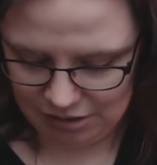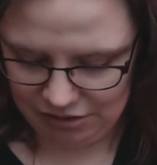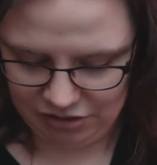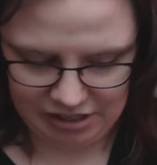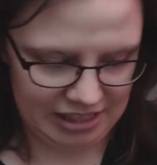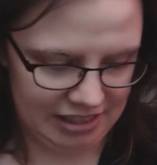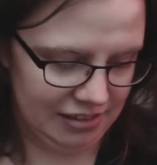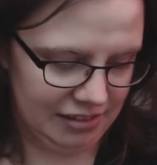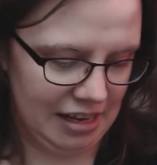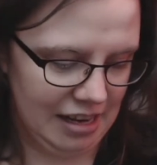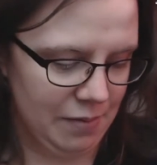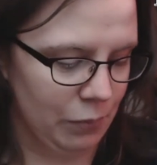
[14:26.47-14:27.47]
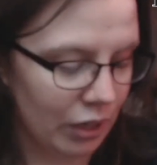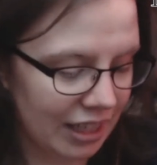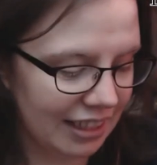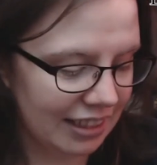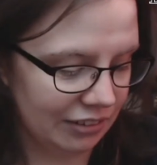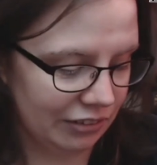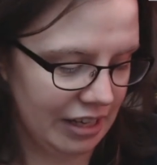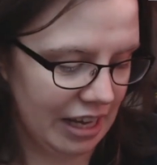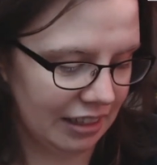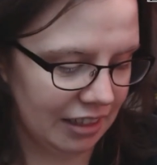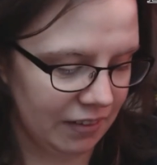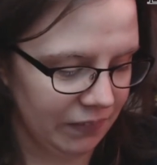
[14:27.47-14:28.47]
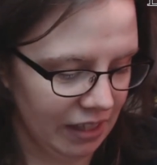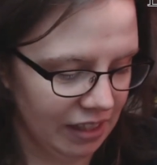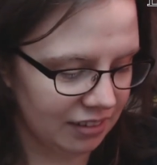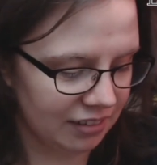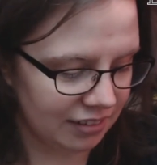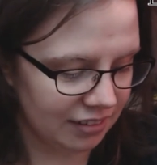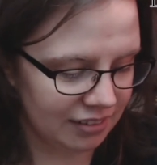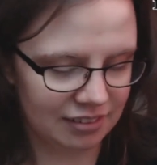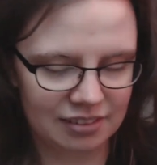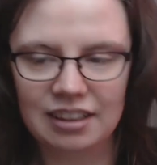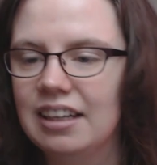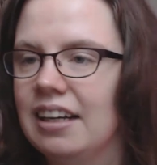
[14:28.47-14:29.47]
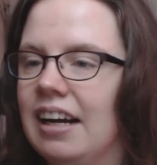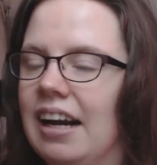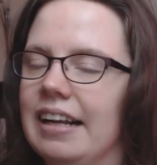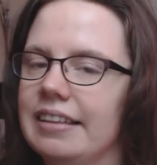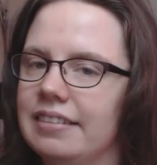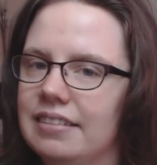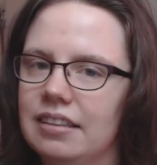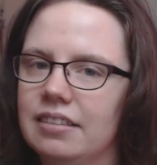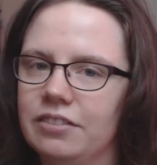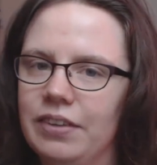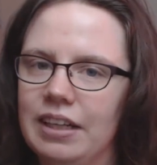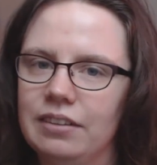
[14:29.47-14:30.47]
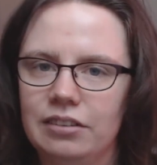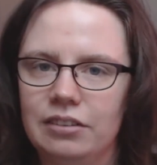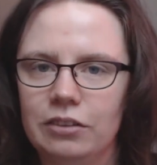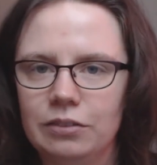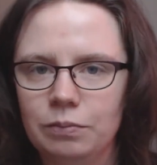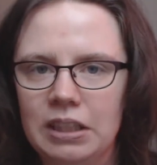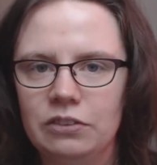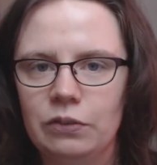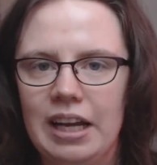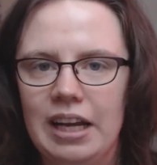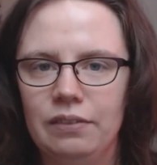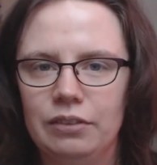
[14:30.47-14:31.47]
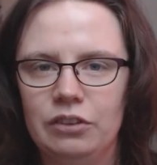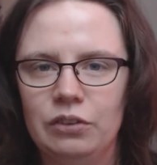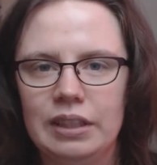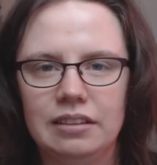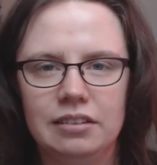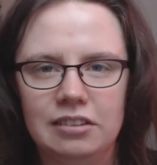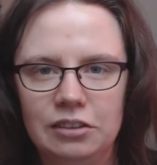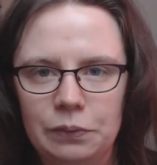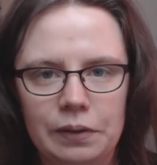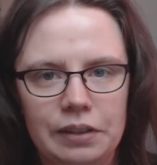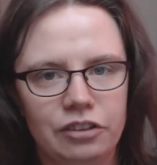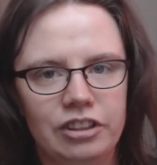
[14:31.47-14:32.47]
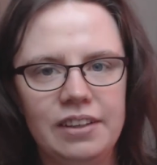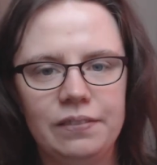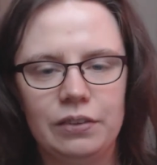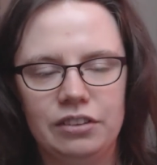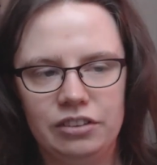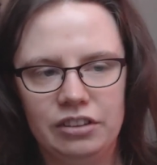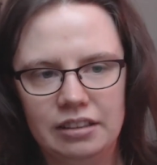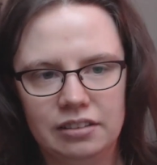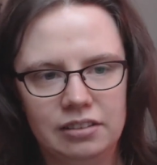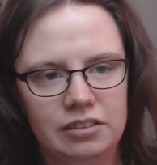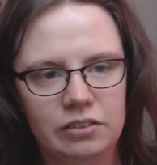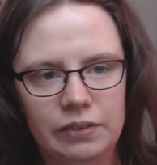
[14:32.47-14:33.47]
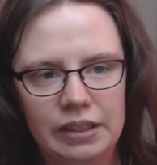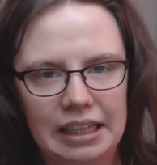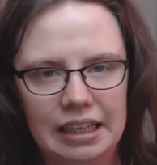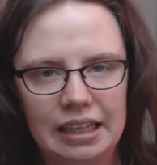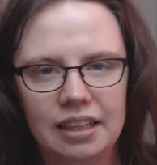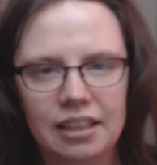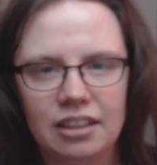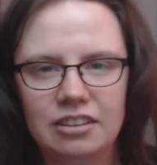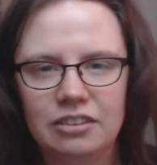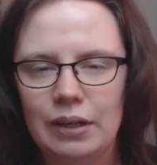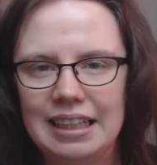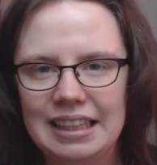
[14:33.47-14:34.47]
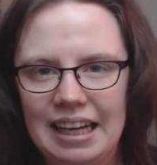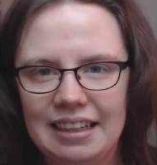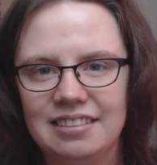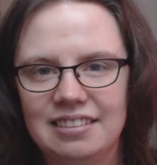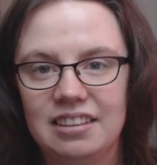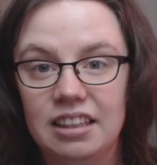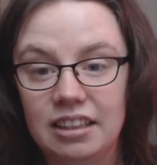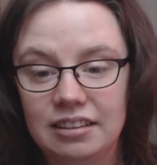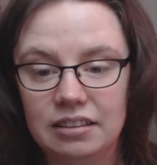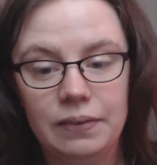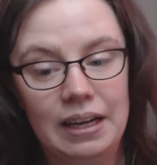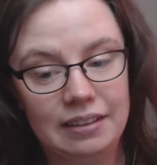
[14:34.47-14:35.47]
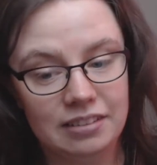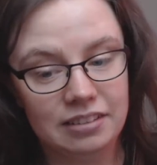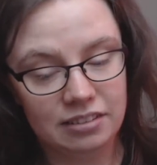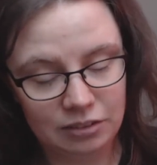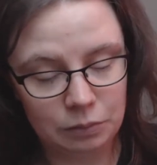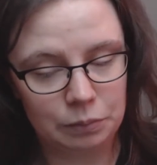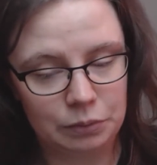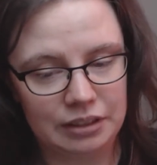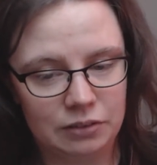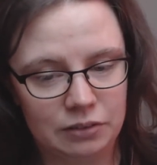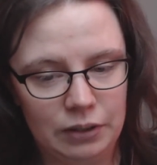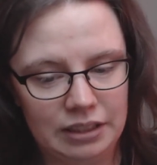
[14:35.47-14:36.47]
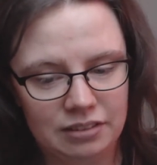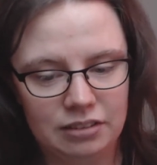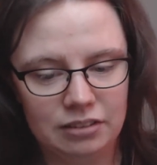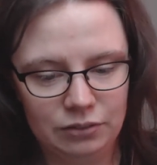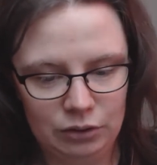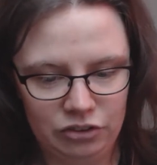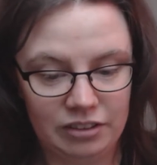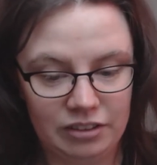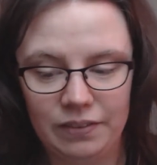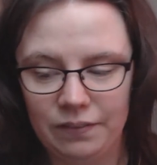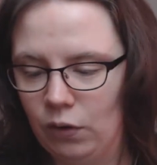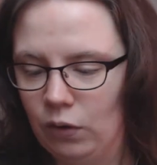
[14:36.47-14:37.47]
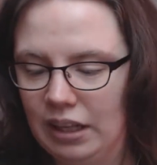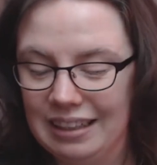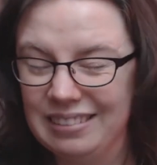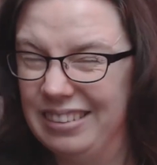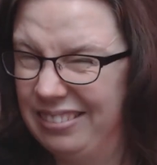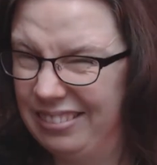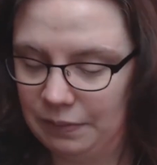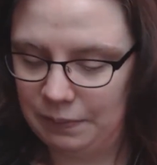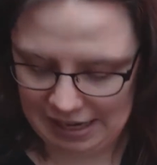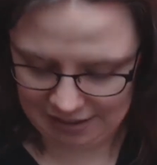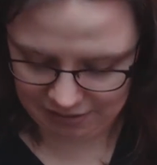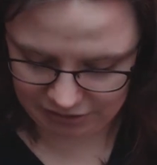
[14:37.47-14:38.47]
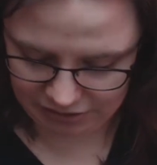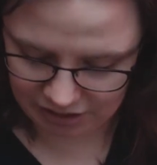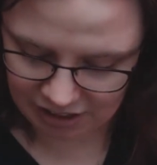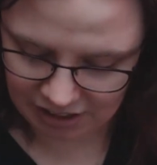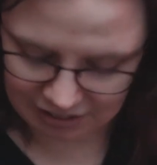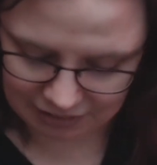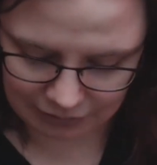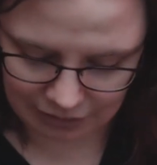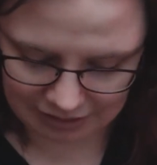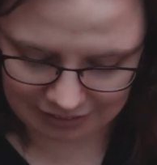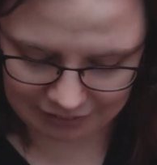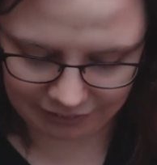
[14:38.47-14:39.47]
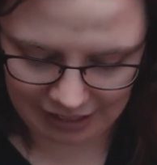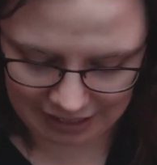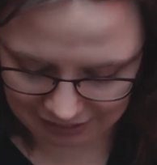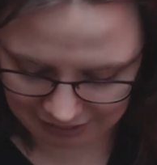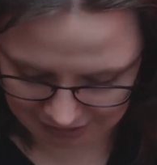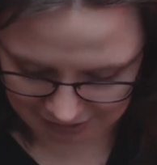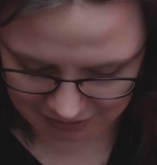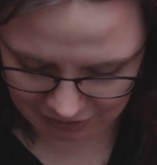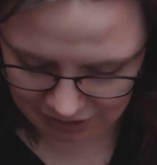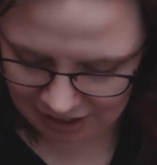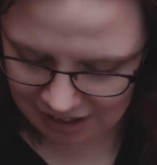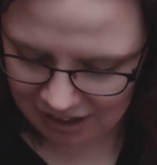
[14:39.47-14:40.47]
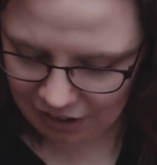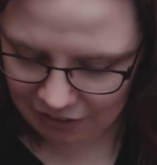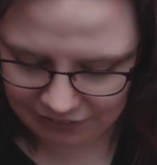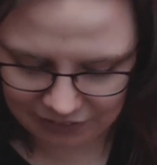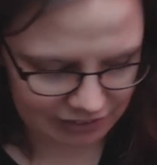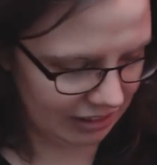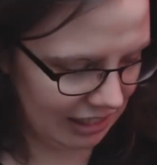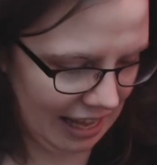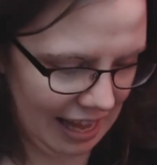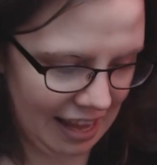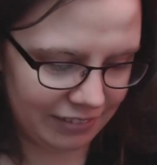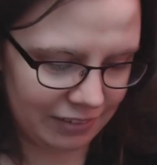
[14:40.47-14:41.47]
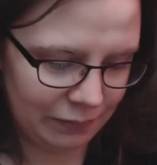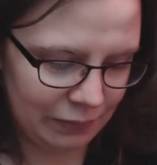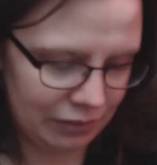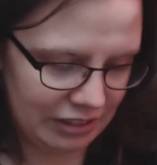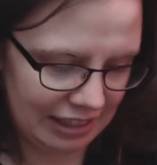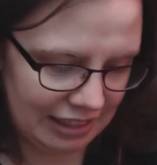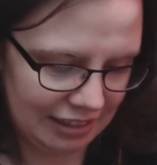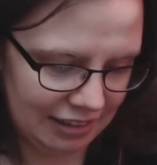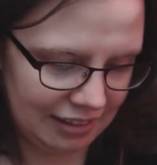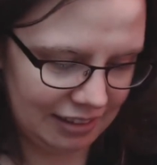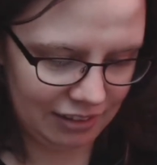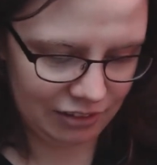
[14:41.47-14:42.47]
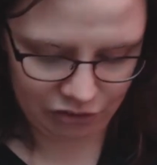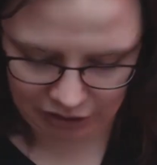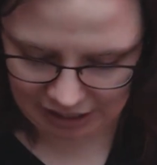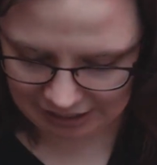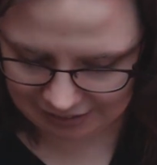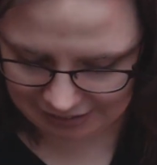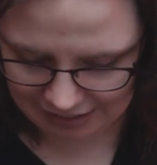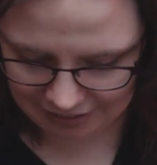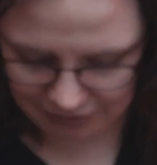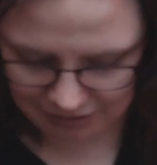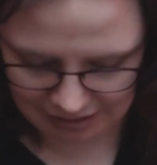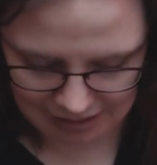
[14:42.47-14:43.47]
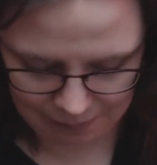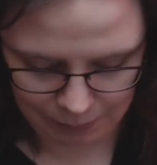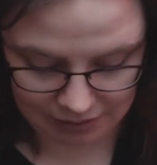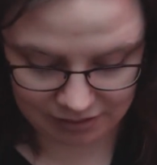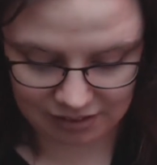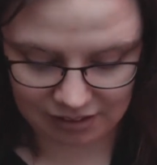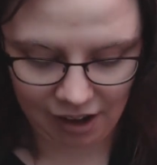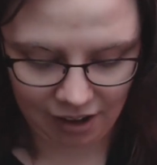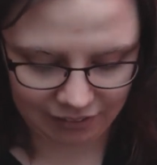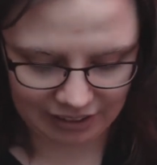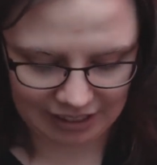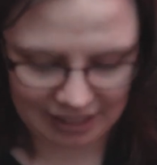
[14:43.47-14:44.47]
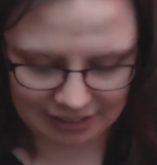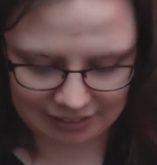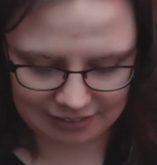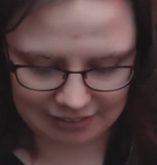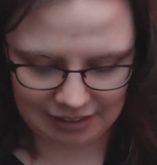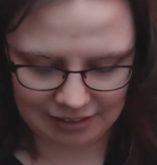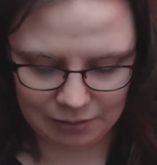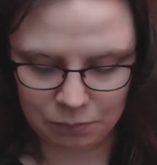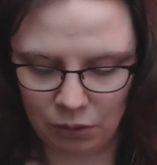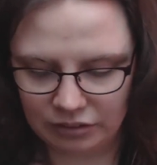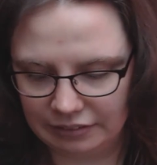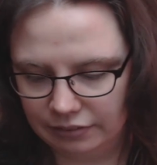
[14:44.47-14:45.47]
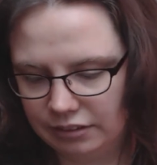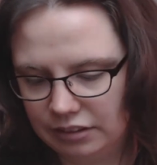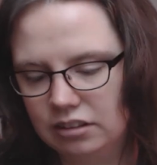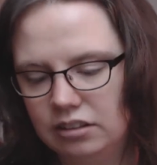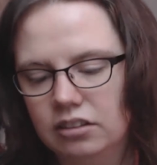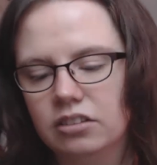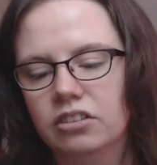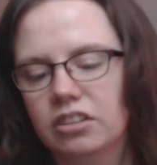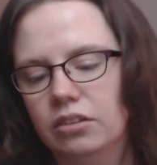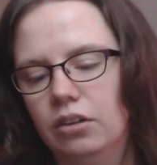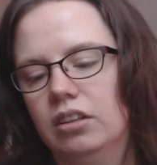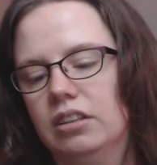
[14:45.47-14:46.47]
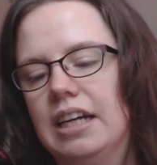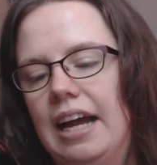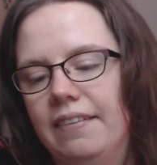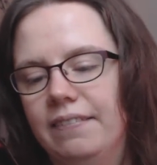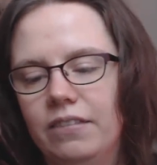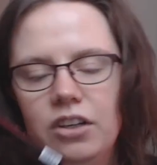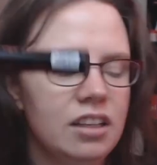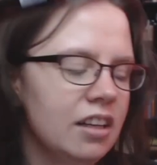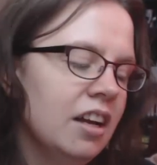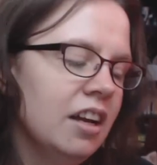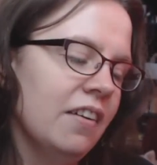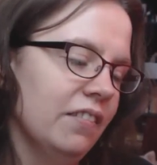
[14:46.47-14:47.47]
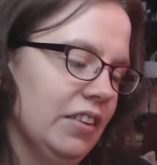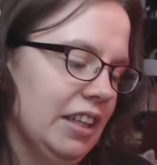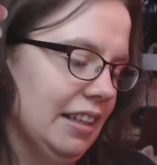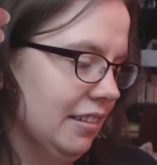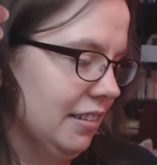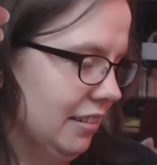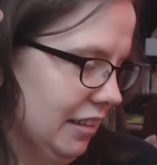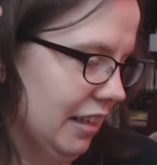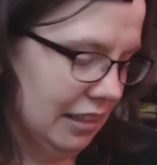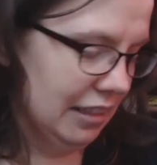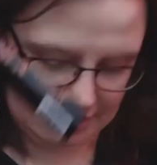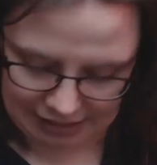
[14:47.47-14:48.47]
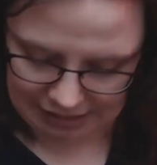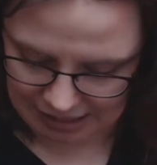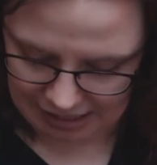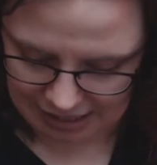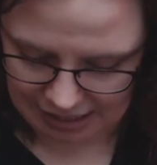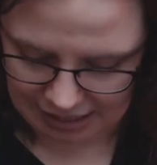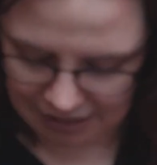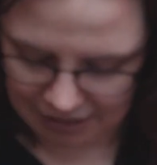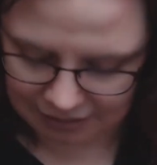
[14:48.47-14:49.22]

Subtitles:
which is a pretty good value box. It sits about sort of midway between super cheap, which tends to be £29 to £30, and super expensive, which can be more like £50 worth of value. Obviously, I haven't particularly tried out the mascara yet because that's more difficult to do on camera. But this and the